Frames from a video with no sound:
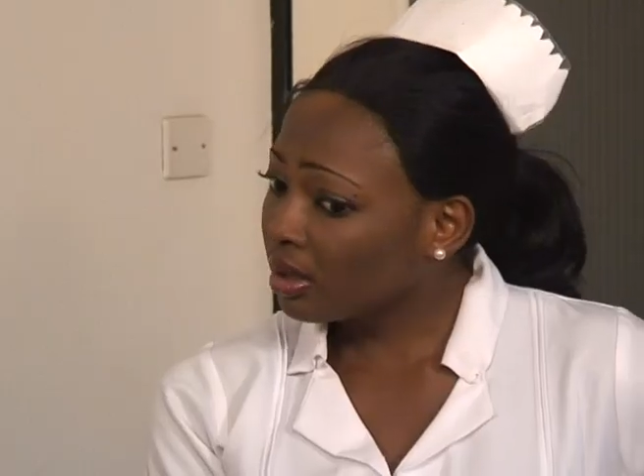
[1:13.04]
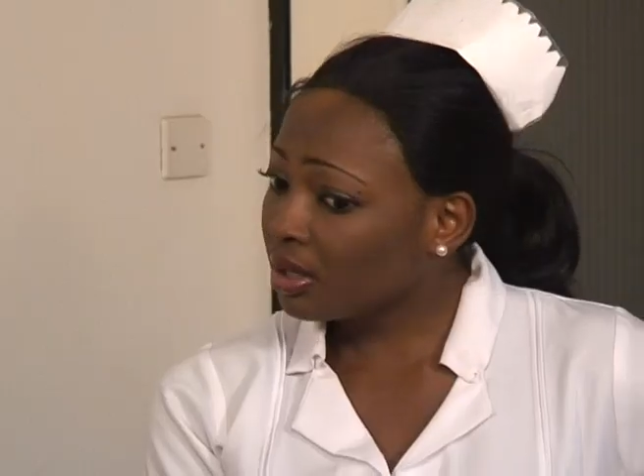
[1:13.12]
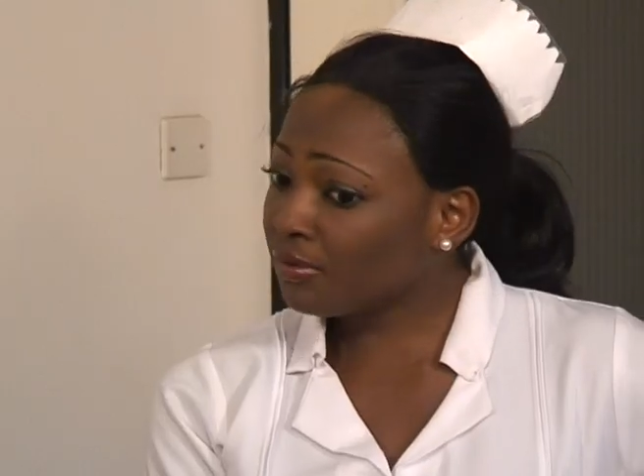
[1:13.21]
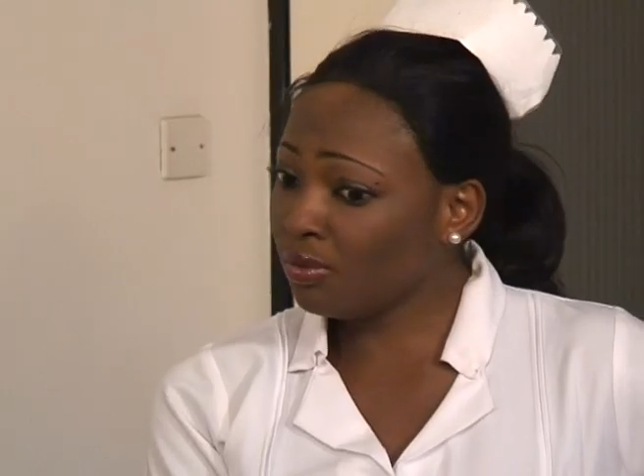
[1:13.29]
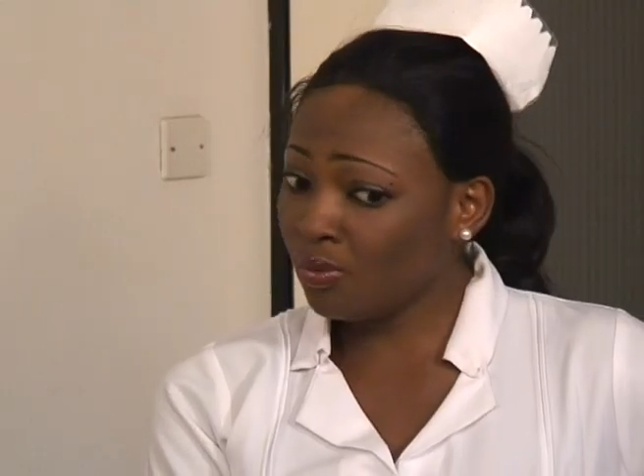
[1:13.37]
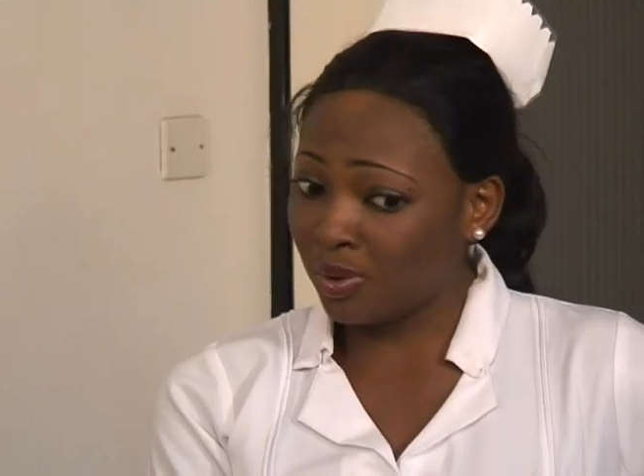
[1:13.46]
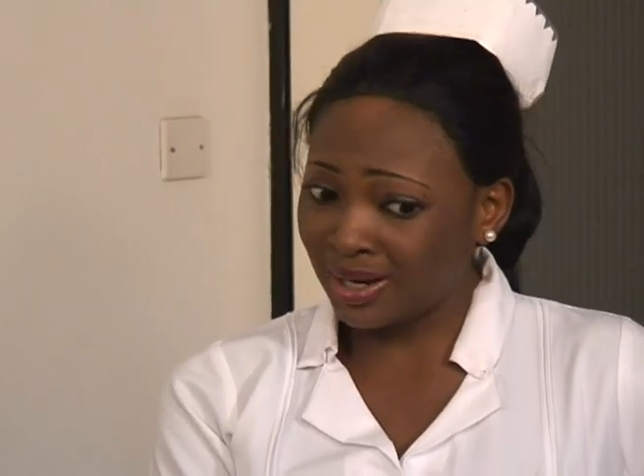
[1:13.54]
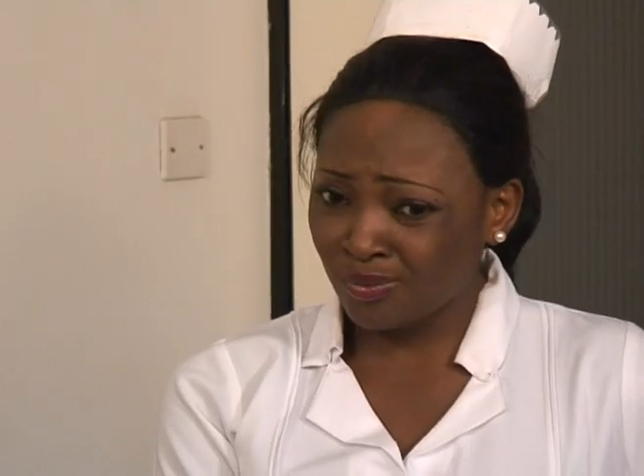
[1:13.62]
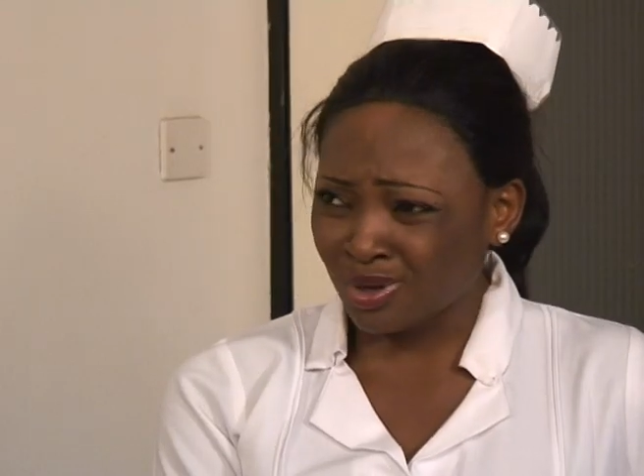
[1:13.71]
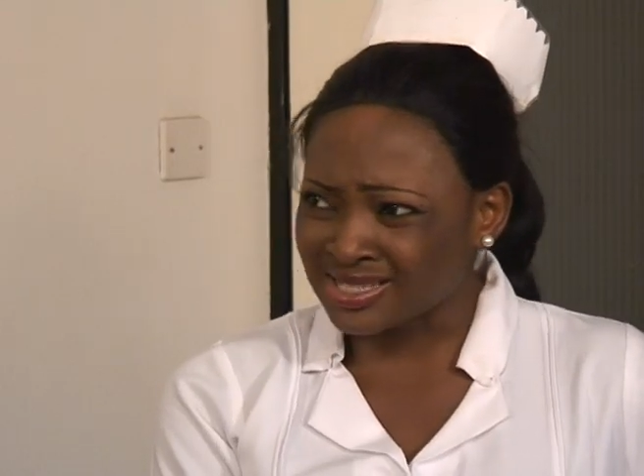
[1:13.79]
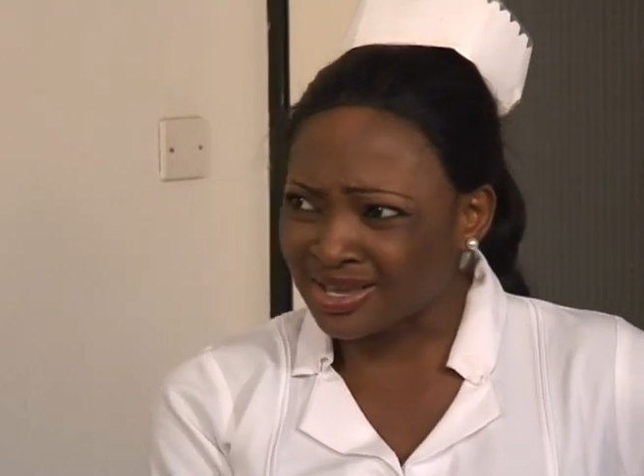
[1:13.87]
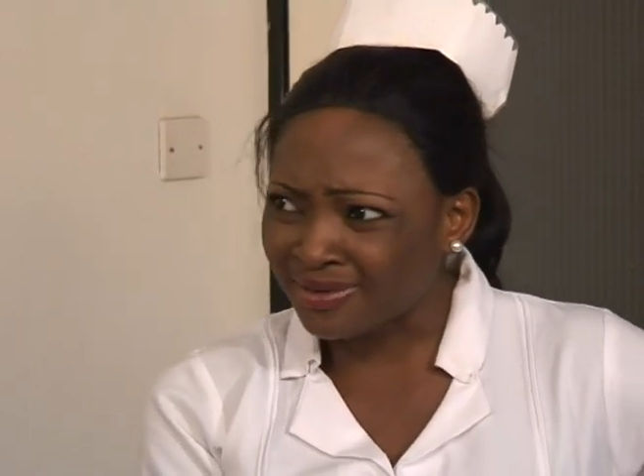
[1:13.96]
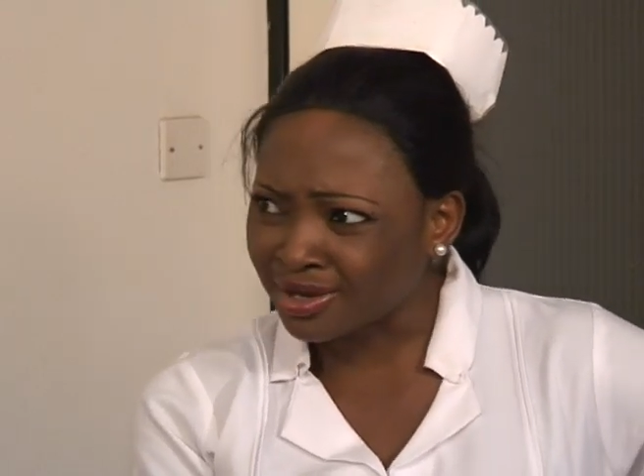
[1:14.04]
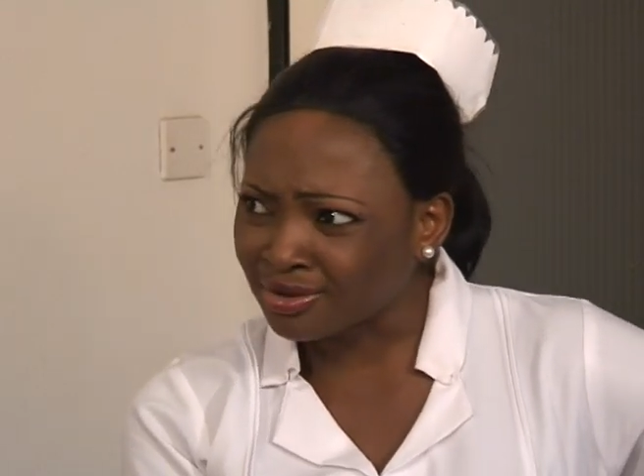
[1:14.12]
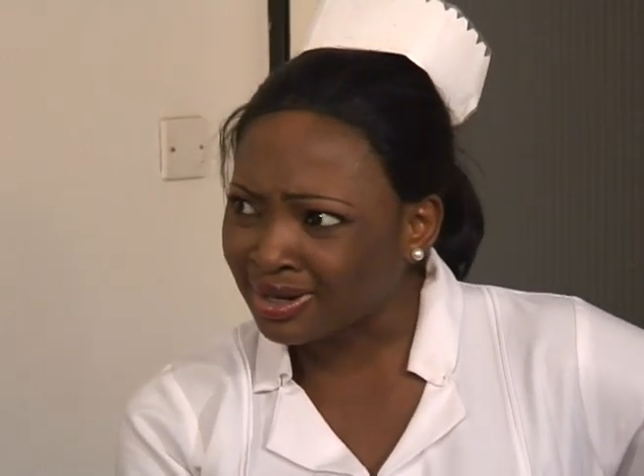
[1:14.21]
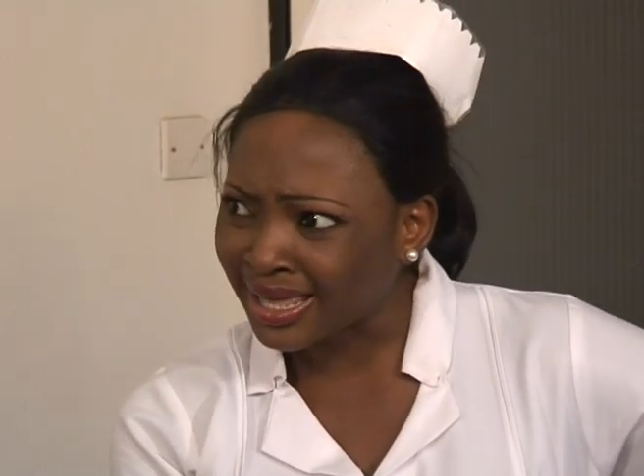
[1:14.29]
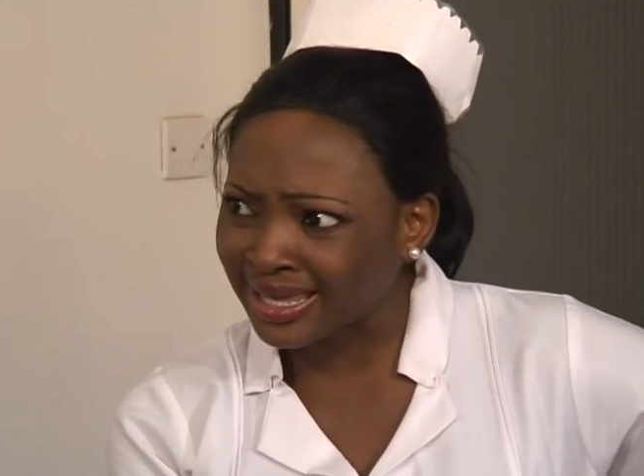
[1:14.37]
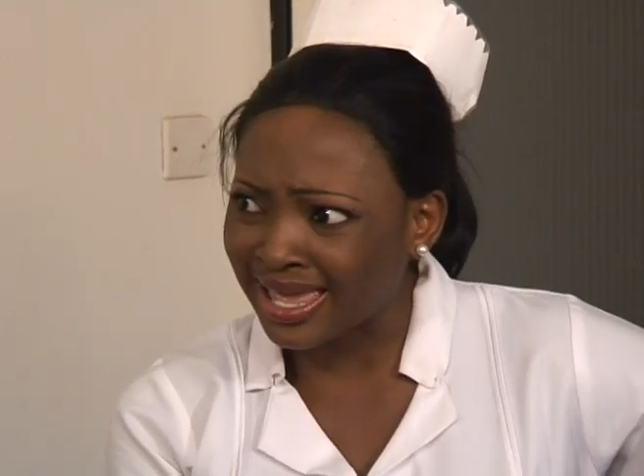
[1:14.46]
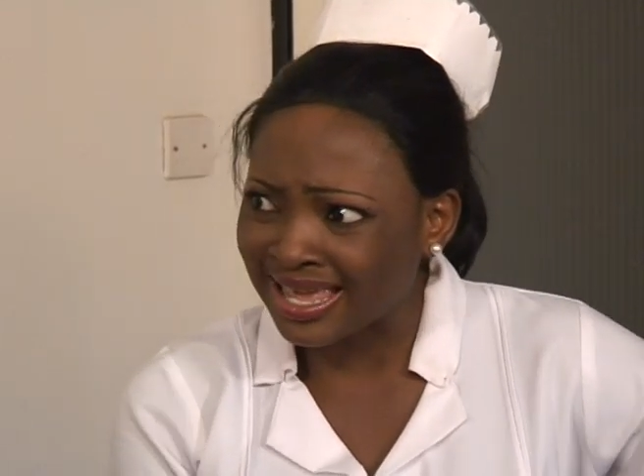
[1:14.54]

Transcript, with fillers: Even when whatever you like